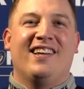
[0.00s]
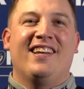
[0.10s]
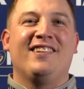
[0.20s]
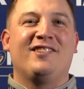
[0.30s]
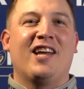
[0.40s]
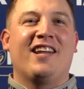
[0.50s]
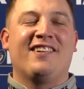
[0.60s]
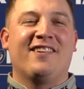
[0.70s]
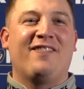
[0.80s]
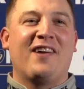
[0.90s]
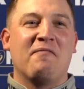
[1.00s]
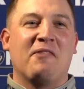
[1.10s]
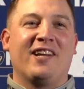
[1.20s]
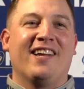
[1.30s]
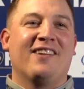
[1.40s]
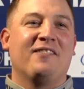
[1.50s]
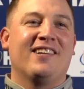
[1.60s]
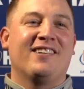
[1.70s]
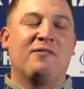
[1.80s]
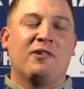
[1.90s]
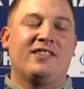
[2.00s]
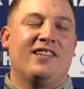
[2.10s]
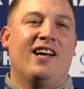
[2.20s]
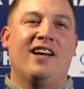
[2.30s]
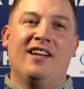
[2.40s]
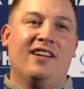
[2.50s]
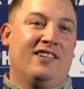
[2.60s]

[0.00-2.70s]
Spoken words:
he's yet to defend money at the minute. But